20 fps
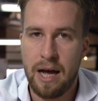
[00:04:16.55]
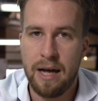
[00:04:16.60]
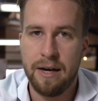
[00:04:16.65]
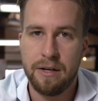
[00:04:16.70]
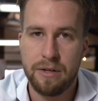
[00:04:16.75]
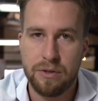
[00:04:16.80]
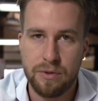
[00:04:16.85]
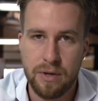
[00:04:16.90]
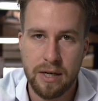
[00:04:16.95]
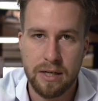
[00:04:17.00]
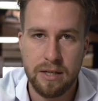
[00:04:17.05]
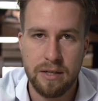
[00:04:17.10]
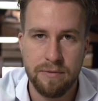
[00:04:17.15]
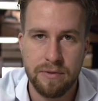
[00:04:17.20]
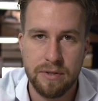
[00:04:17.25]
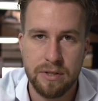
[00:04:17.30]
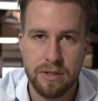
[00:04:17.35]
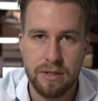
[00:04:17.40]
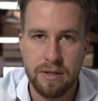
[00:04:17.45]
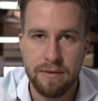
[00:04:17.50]
unattractive
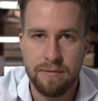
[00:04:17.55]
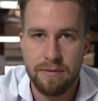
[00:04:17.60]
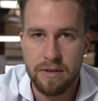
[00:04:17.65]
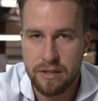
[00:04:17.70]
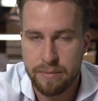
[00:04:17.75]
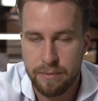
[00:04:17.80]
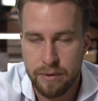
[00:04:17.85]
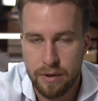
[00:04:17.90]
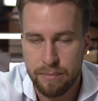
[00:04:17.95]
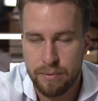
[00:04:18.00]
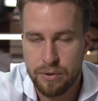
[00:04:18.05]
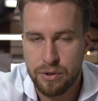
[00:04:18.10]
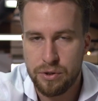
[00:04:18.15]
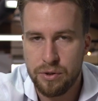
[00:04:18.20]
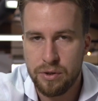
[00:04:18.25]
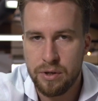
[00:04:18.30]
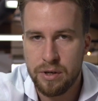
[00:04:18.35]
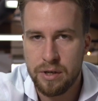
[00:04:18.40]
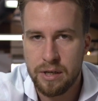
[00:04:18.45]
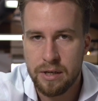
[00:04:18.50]
as an investment
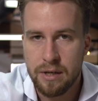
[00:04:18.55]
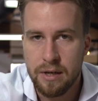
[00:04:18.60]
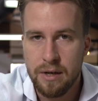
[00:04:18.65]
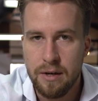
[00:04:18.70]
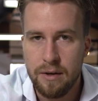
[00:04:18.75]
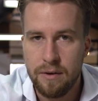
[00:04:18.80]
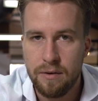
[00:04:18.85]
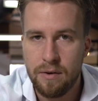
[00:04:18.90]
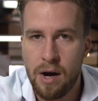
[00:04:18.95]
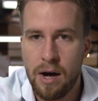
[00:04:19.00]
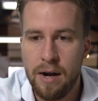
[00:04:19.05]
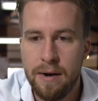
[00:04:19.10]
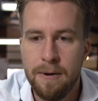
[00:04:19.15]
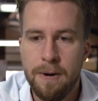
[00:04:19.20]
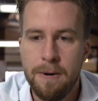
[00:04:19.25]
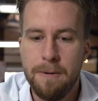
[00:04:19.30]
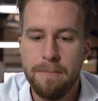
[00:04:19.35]
opportunity, right?